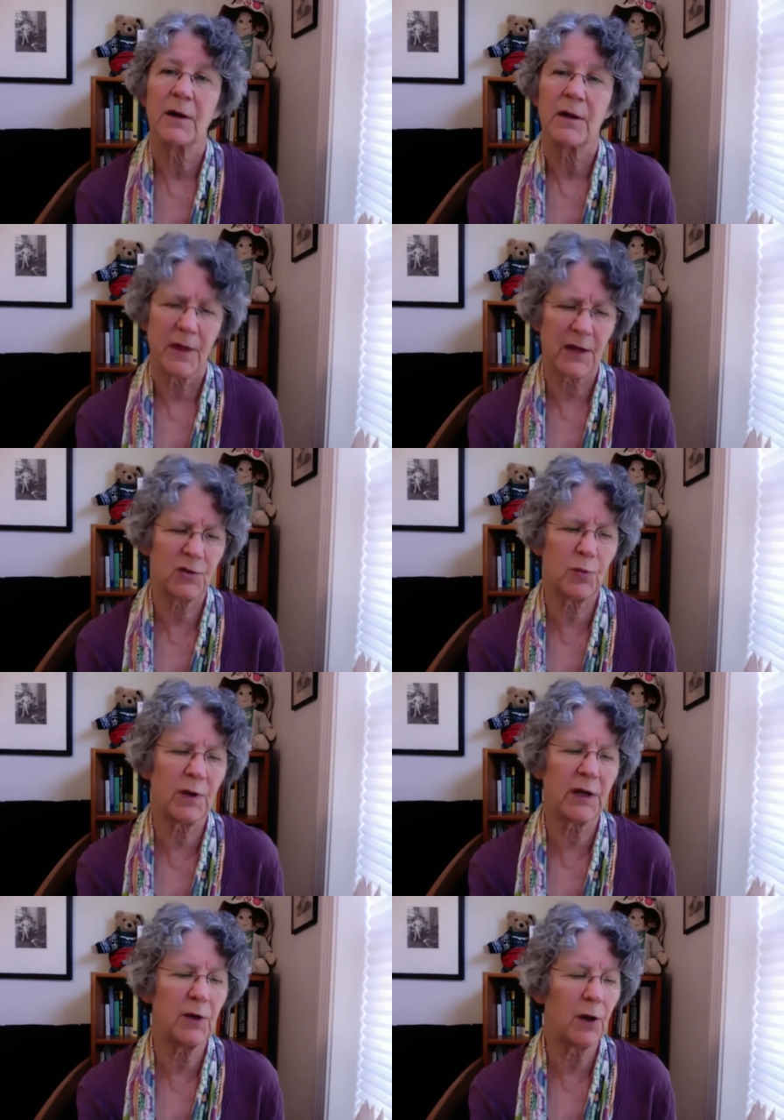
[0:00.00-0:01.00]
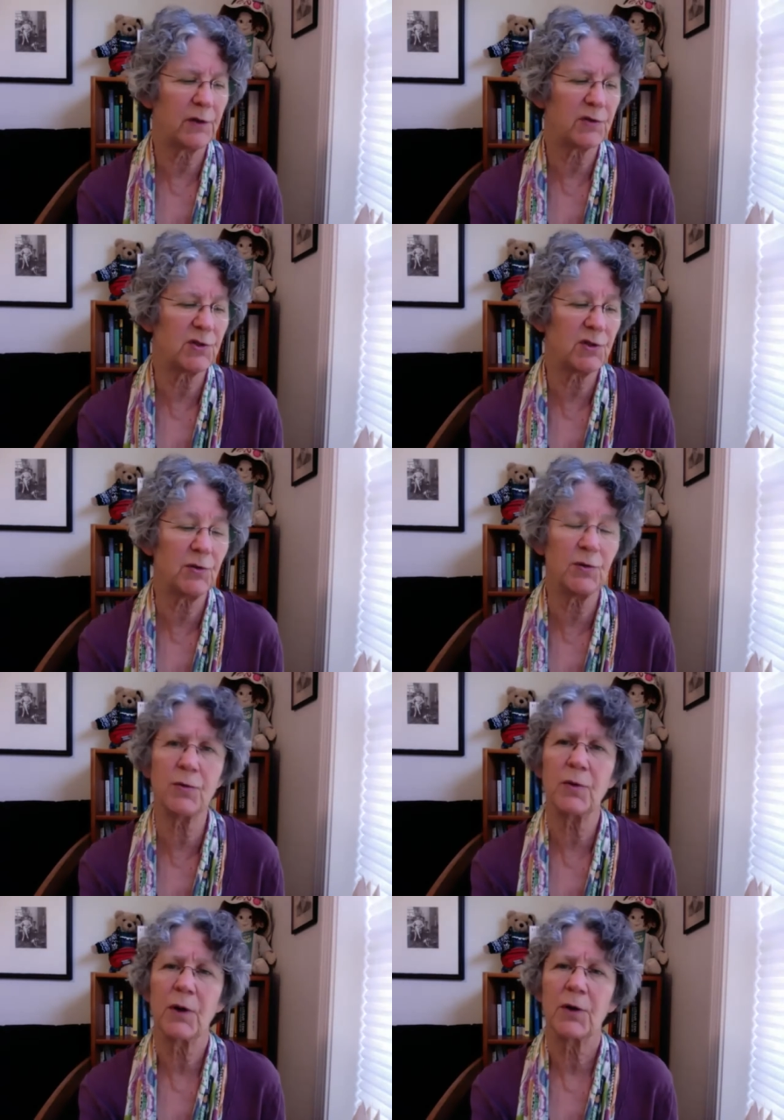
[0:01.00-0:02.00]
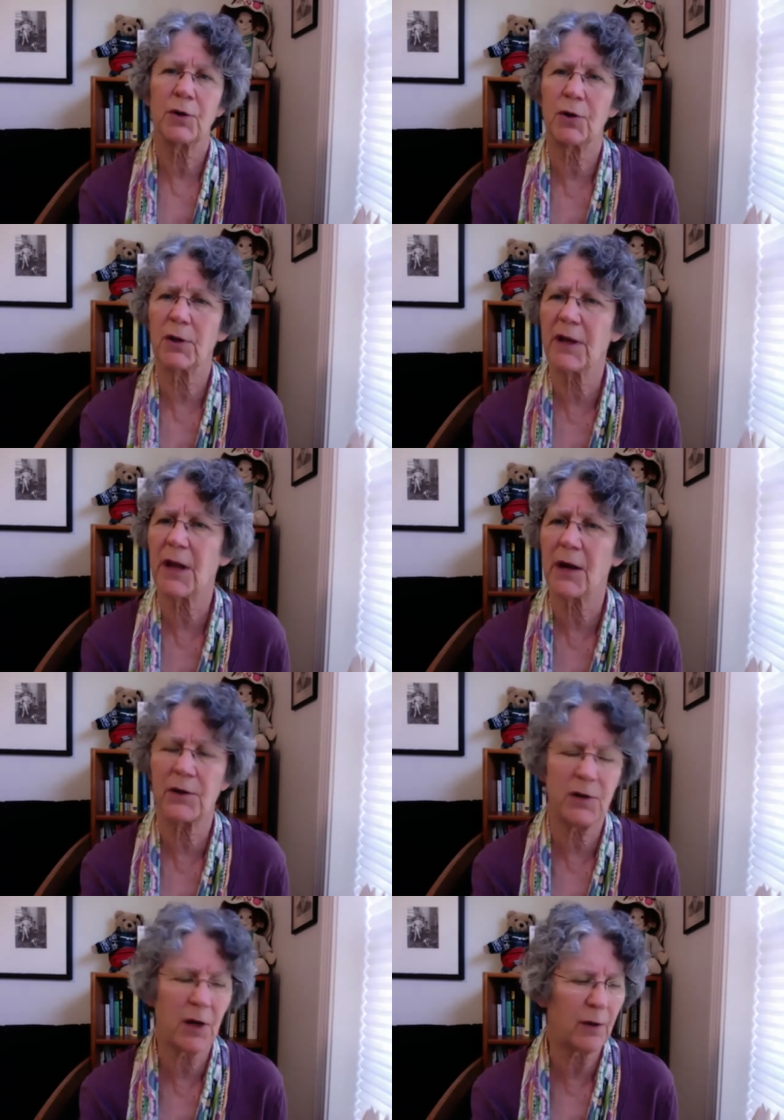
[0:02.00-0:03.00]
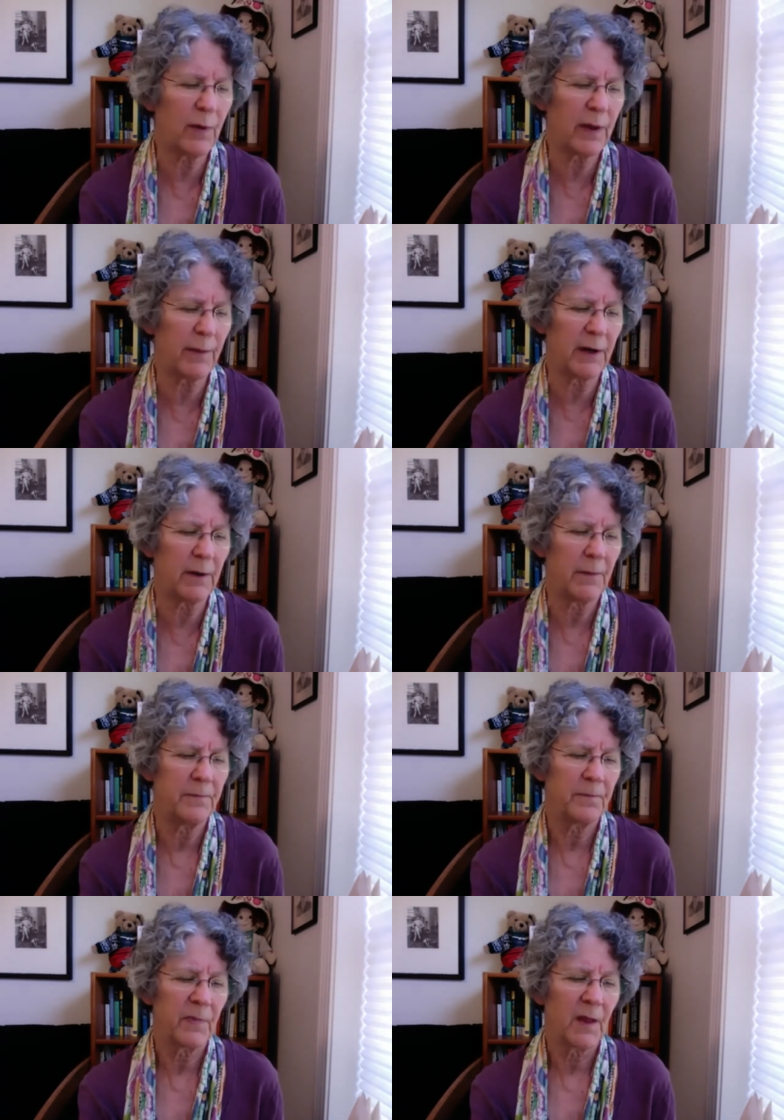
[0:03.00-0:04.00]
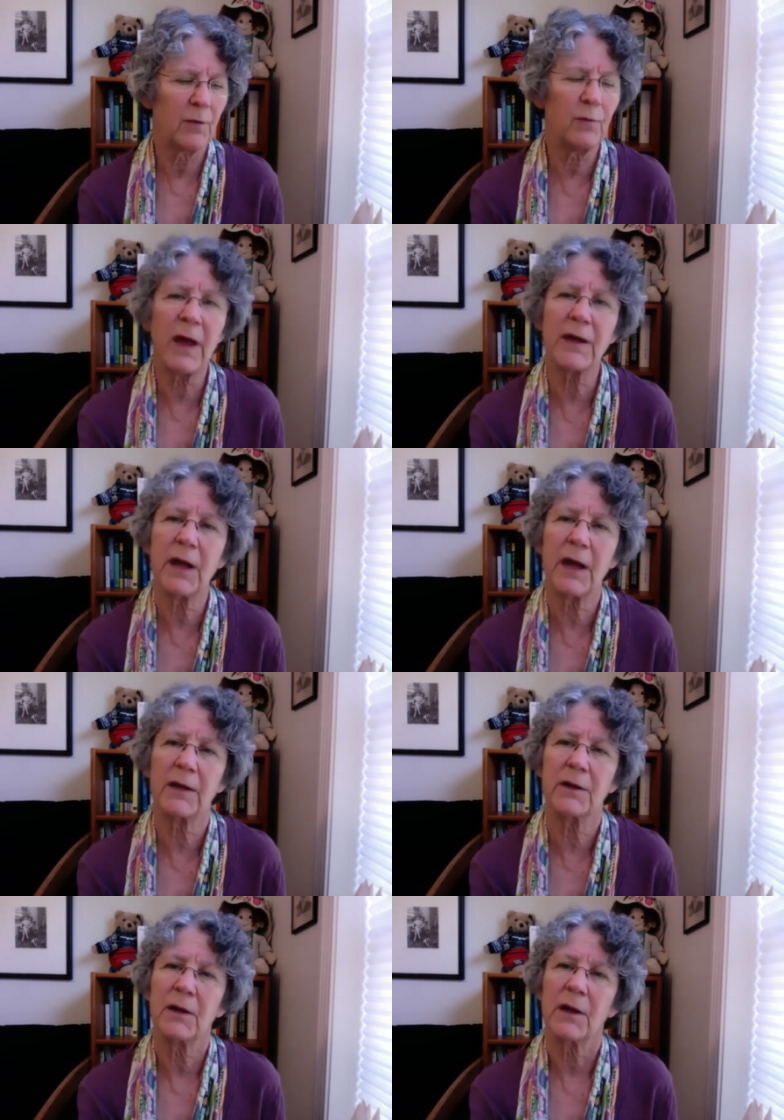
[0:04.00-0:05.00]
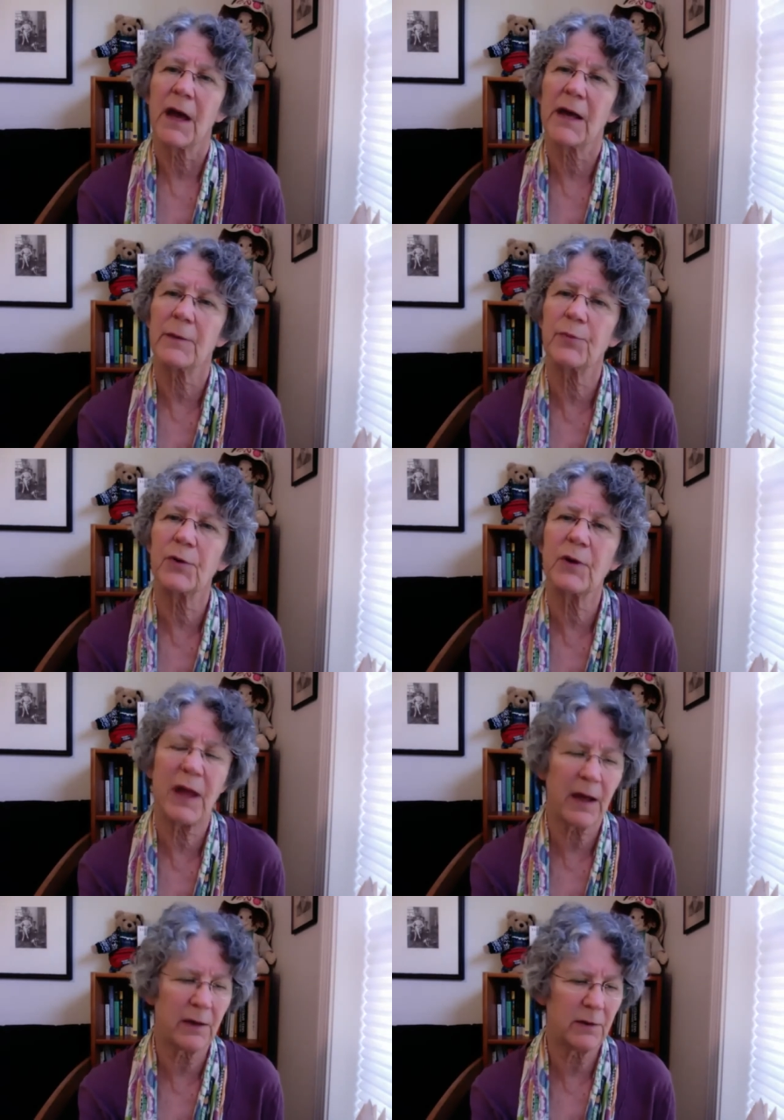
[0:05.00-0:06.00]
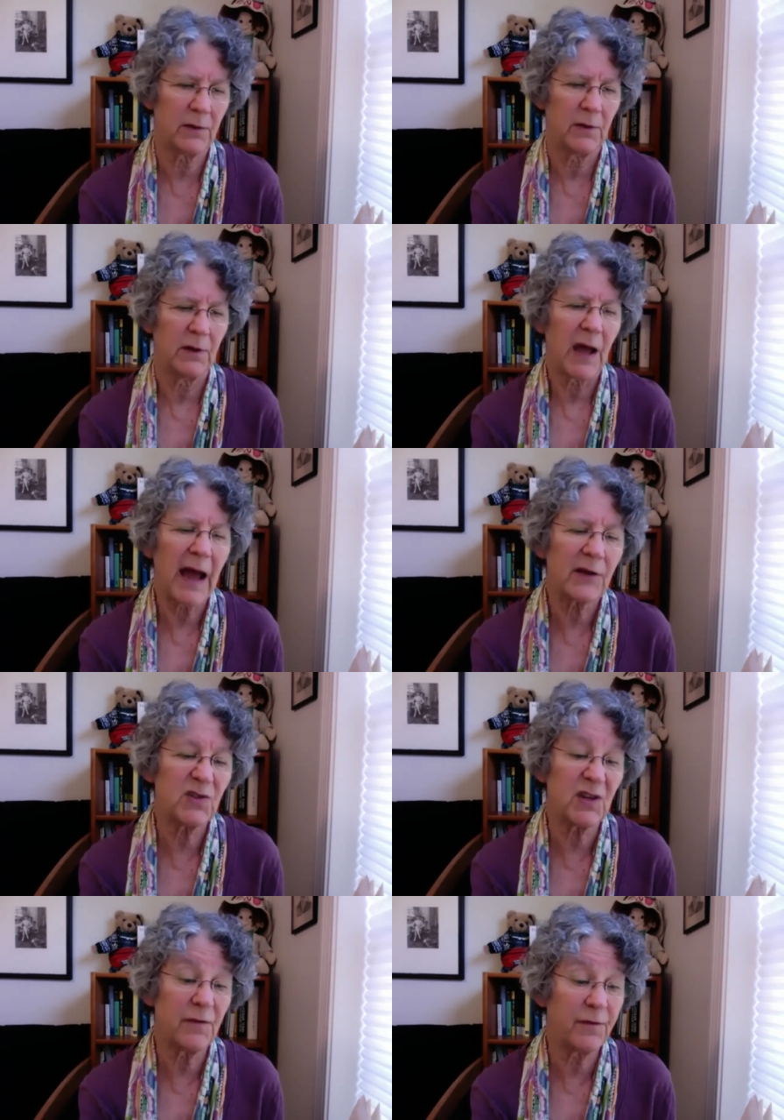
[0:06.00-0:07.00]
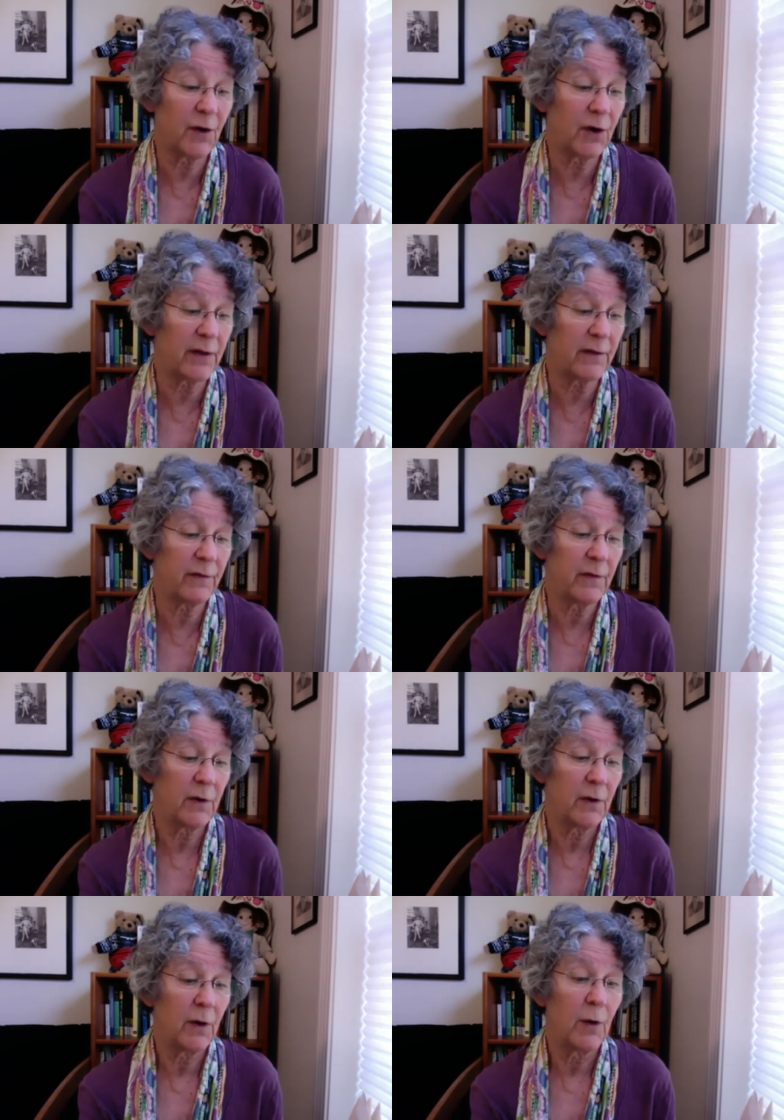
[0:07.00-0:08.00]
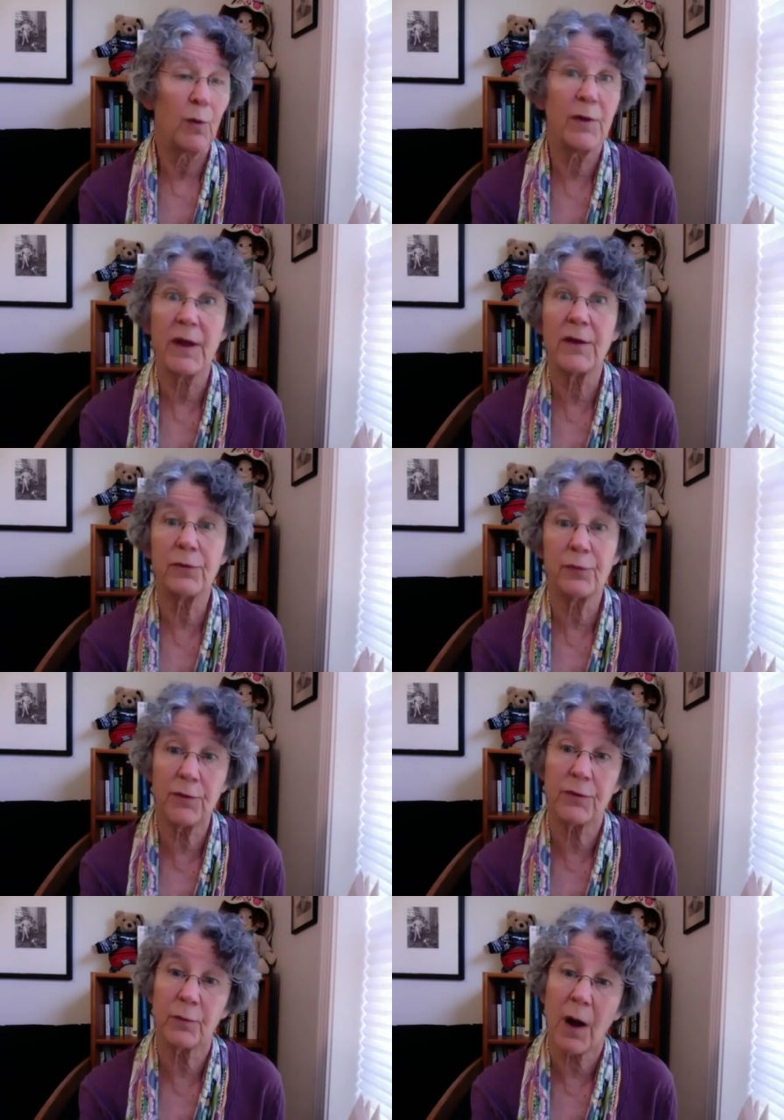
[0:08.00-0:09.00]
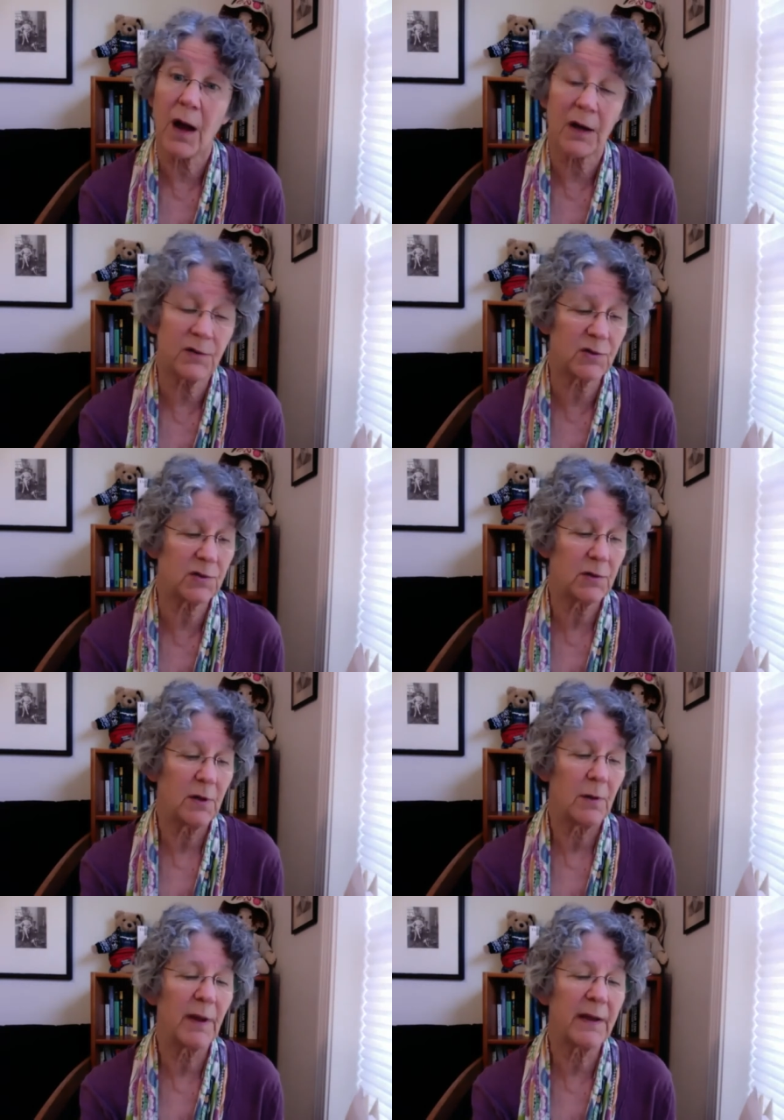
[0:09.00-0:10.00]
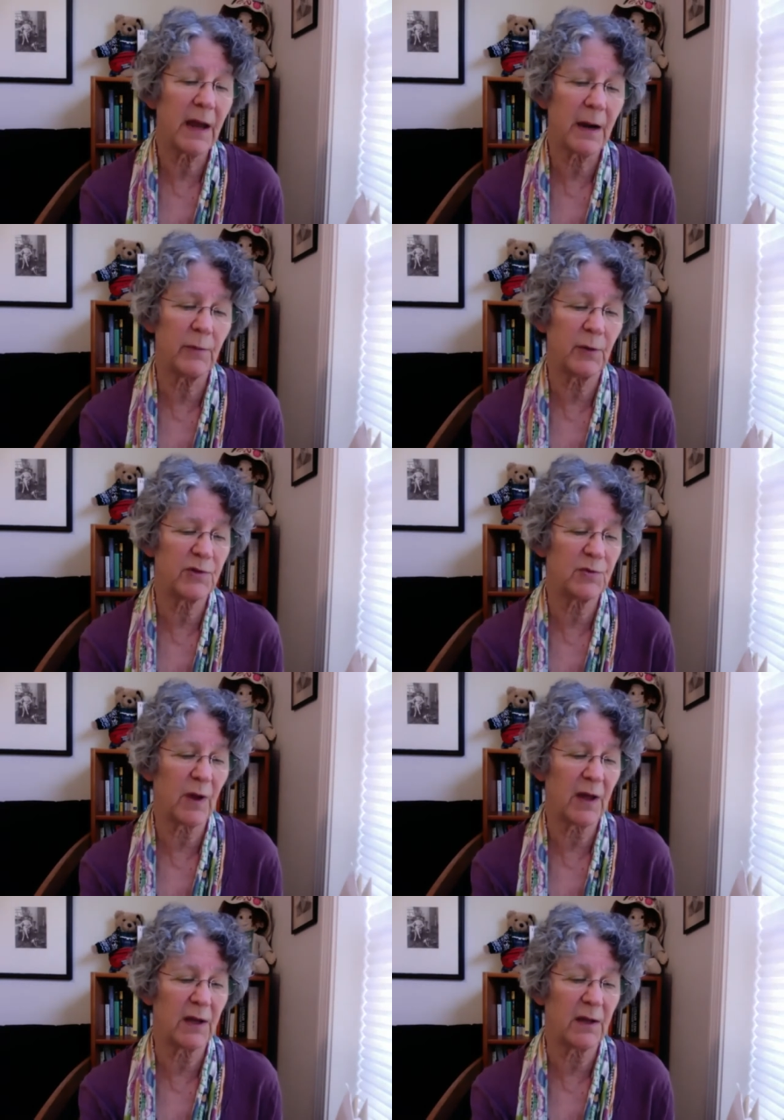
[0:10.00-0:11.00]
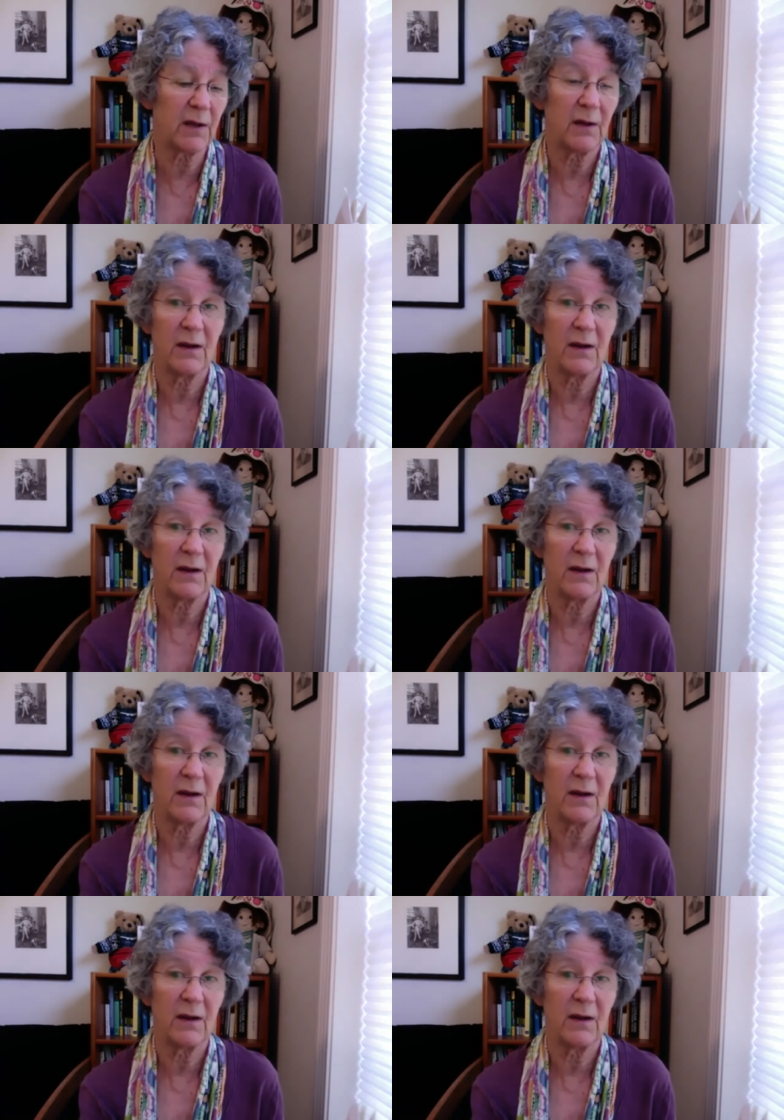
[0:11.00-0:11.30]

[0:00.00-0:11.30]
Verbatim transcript: That's when I noticed two curly haired young women, a redhead and a brunette, acting furtive. When they threw the rocks, my camera was ready.